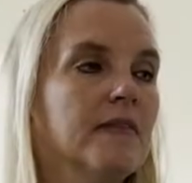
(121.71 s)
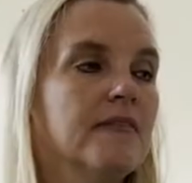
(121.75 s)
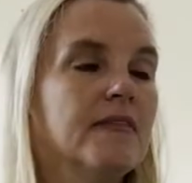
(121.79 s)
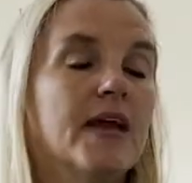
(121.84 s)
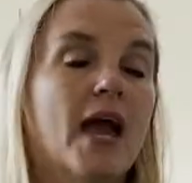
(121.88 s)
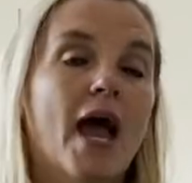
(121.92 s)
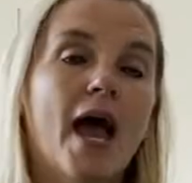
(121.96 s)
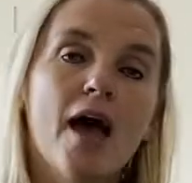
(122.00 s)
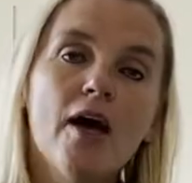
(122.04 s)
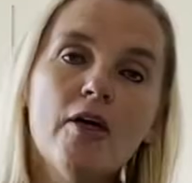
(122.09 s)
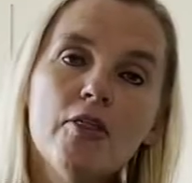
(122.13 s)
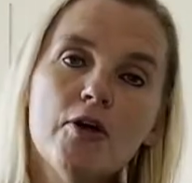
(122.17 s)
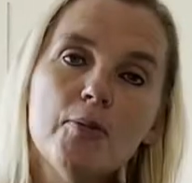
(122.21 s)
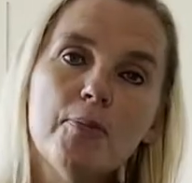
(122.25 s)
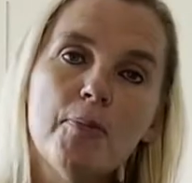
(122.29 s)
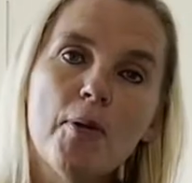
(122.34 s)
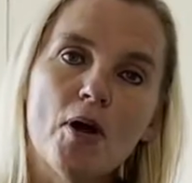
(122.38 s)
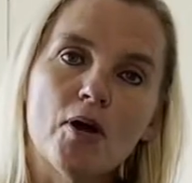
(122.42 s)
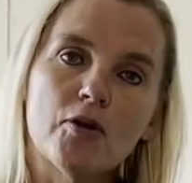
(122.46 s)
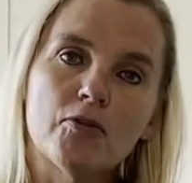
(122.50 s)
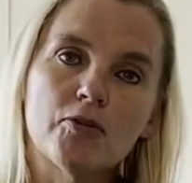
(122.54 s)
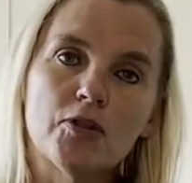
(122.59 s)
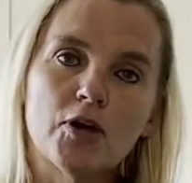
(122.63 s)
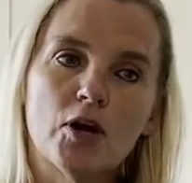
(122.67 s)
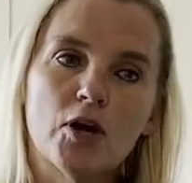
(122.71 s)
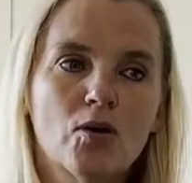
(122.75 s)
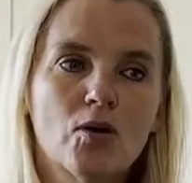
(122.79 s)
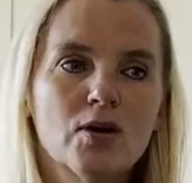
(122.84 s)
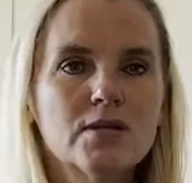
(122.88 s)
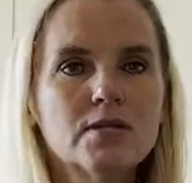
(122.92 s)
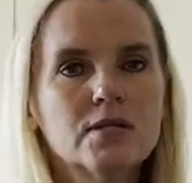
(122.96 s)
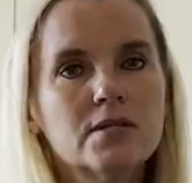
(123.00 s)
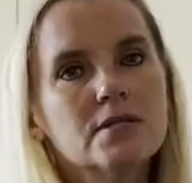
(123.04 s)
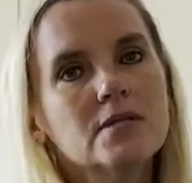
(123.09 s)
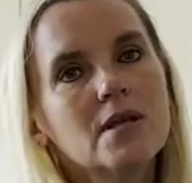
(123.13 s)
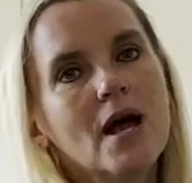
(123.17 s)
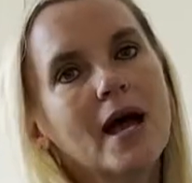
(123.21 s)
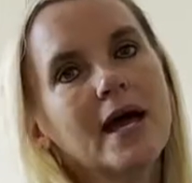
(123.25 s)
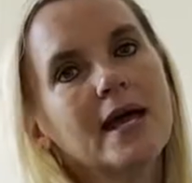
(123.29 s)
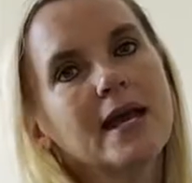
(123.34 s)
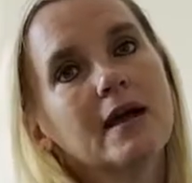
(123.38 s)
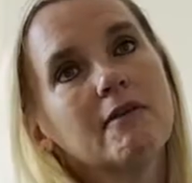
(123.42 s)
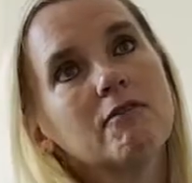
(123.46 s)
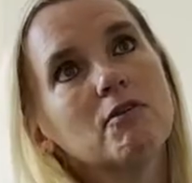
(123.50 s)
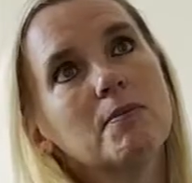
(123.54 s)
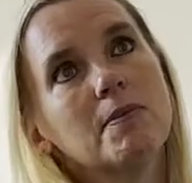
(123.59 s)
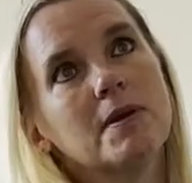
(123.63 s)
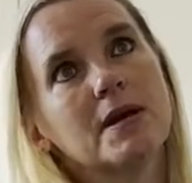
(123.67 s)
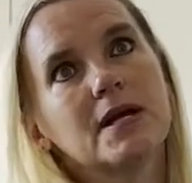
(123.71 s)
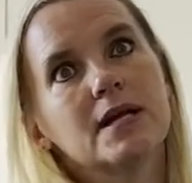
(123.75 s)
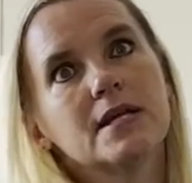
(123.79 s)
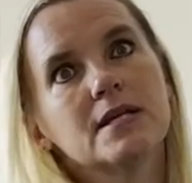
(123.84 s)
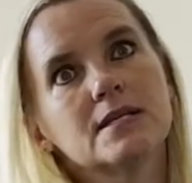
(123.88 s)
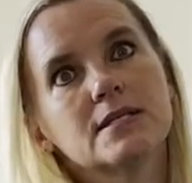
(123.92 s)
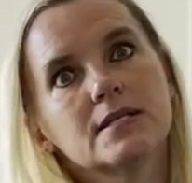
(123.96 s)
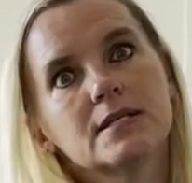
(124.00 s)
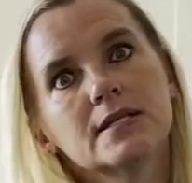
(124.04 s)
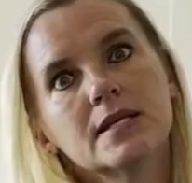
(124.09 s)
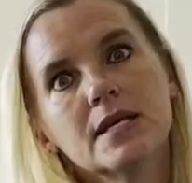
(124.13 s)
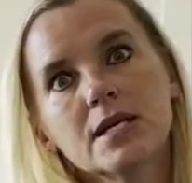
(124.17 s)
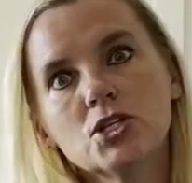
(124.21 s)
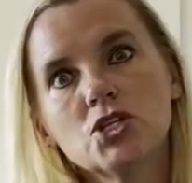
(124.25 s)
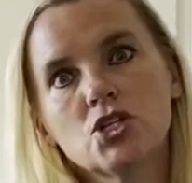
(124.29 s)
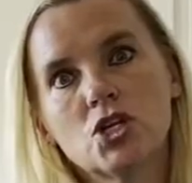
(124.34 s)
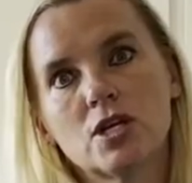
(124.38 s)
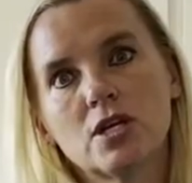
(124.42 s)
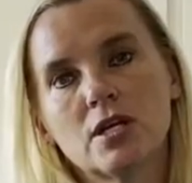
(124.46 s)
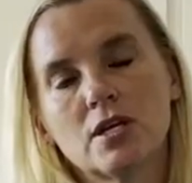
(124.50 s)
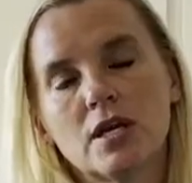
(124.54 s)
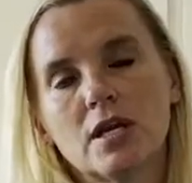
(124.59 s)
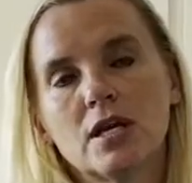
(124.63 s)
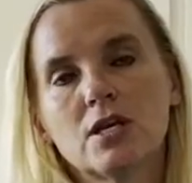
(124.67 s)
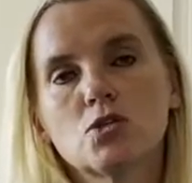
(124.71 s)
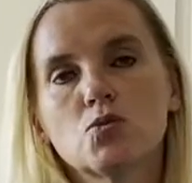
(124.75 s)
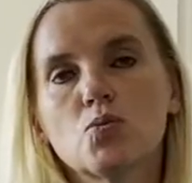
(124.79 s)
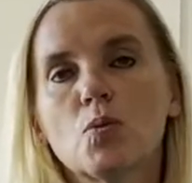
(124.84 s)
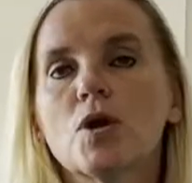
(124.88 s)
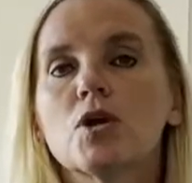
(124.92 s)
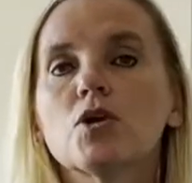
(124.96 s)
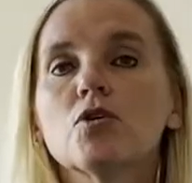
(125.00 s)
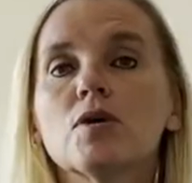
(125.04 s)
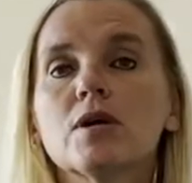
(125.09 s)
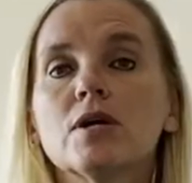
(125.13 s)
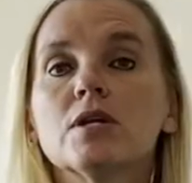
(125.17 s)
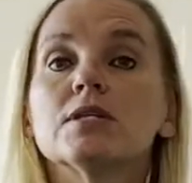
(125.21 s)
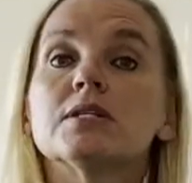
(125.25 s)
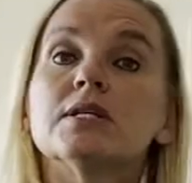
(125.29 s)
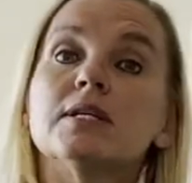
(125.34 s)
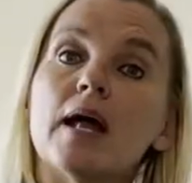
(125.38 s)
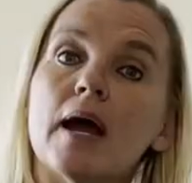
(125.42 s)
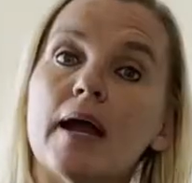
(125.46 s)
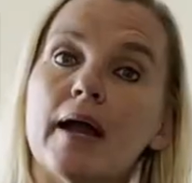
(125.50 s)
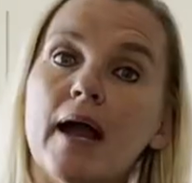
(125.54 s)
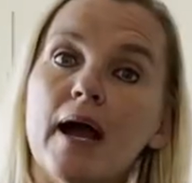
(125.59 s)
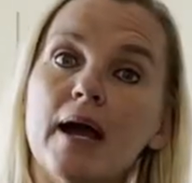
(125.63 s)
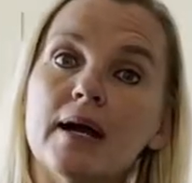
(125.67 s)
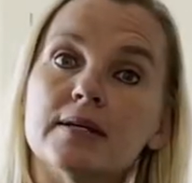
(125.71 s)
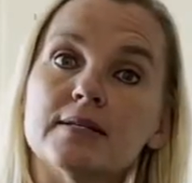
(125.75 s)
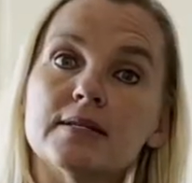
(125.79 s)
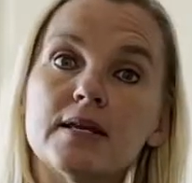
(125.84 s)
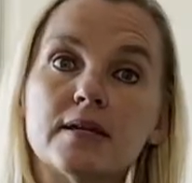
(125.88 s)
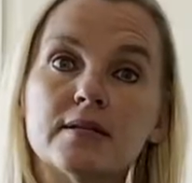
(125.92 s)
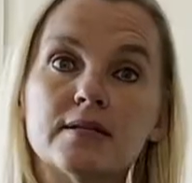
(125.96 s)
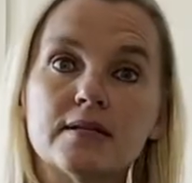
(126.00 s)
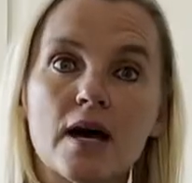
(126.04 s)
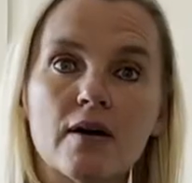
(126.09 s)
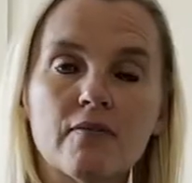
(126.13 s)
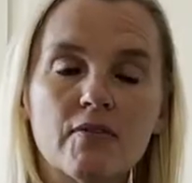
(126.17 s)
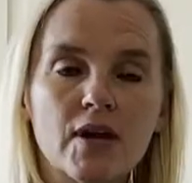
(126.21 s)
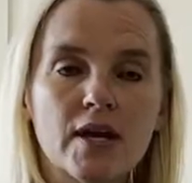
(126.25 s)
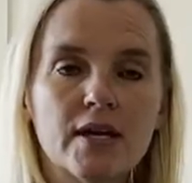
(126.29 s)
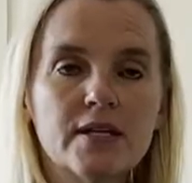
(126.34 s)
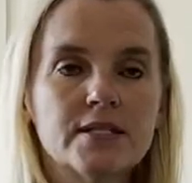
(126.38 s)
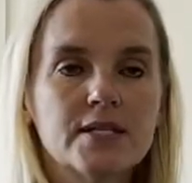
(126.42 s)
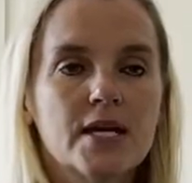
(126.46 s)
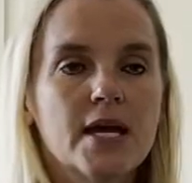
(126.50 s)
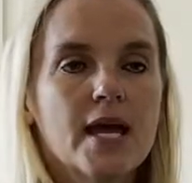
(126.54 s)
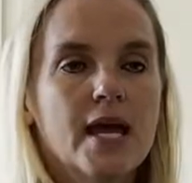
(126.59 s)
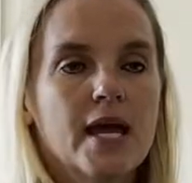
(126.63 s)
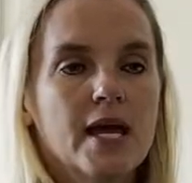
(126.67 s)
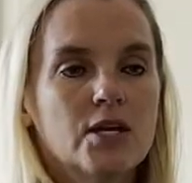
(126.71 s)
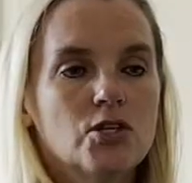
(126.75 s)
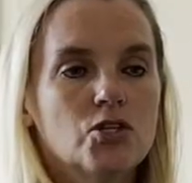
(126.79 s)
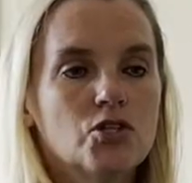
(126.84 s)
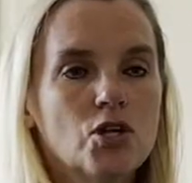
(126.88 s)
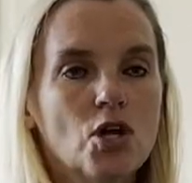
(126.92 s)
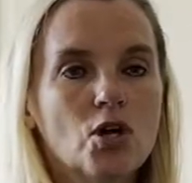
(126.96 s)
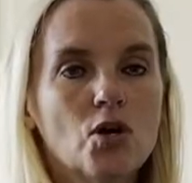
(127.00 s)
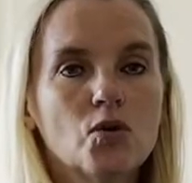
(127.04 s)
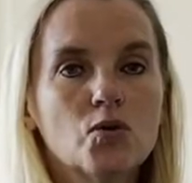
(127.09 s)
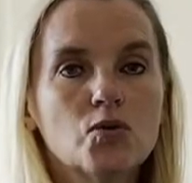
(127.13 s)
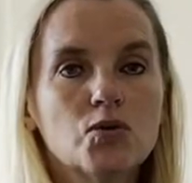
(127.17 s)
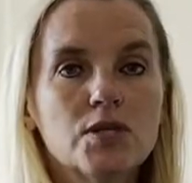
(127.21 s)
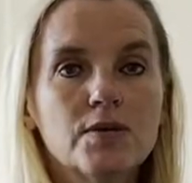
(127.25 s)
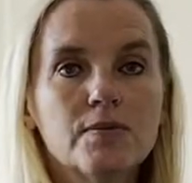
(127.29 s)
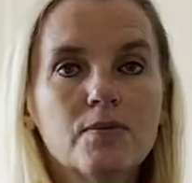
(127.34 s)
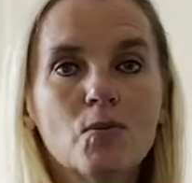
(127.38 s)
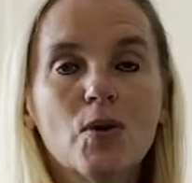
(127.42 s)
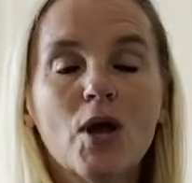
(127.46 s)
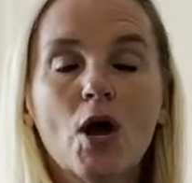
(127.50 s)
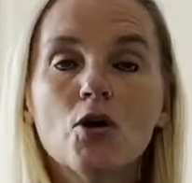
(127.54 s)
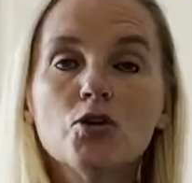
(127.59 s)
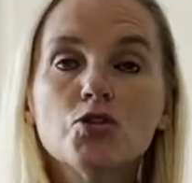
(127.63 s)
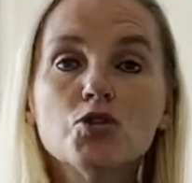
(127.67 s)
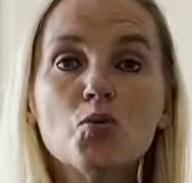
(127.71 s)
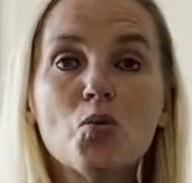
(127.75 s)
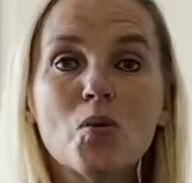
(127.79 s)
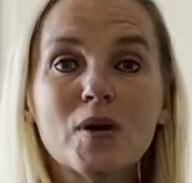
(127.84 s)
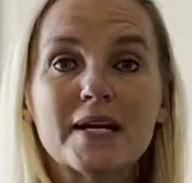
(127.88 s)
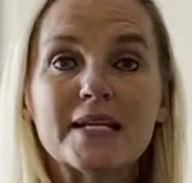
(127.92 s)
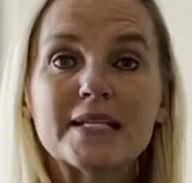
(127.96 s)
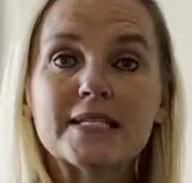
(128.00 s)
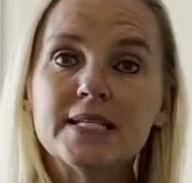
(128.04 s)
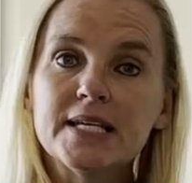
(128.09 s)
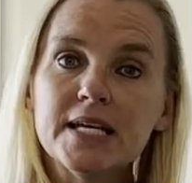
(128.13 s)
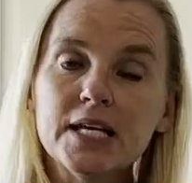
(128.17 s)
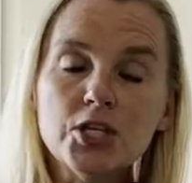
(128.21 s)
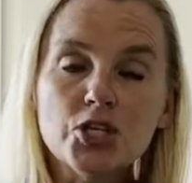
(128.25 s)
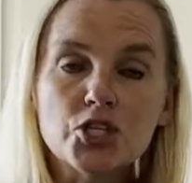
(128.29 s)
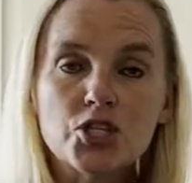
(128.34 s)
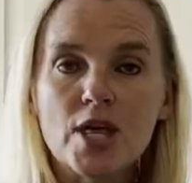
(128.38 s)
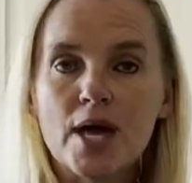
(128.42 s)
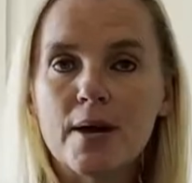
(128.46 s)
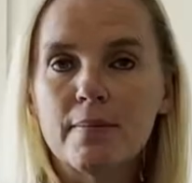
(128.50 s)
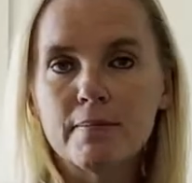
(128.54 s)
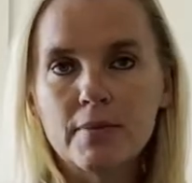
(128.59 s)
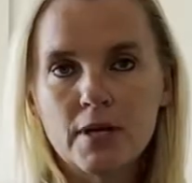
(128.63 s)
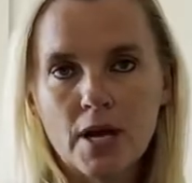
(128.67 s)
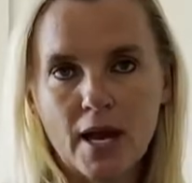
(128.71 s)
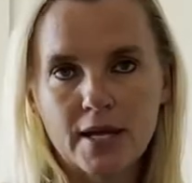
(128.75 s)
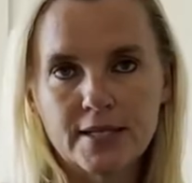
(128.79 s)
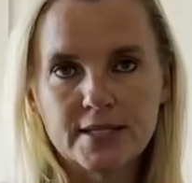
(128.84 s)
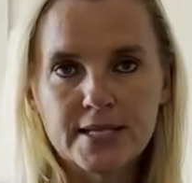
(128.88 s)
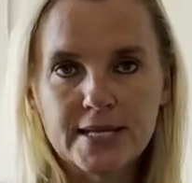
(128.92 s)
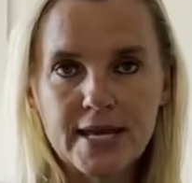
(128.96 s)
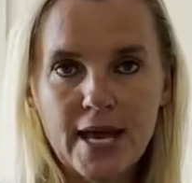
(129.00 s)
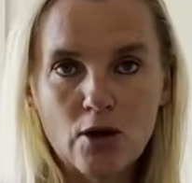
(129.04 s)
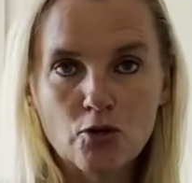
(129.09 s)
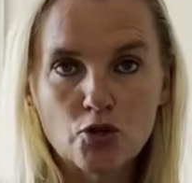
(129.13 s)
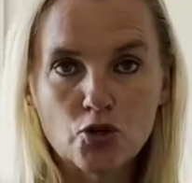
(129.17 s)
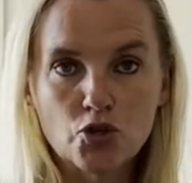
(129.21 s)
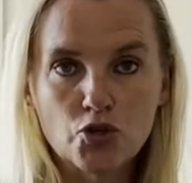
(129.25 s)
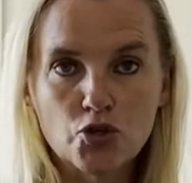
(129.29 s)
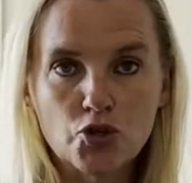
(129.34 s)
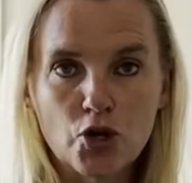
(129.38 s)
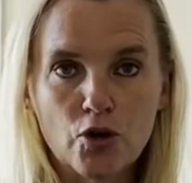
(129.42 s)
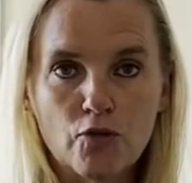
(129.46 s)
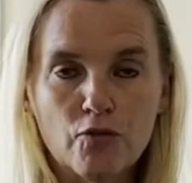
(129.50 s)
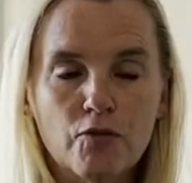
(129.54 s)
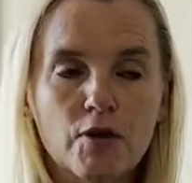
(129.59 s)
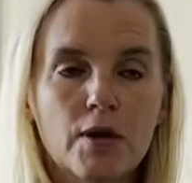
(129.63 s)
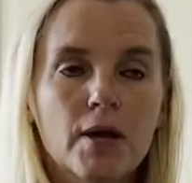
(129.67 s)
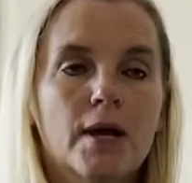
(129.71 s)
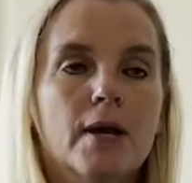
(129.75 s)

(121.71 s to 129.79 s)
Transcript: The other part because not everybody's kitchen is where you can deny access of it, so we also want to teach them not to counter surf.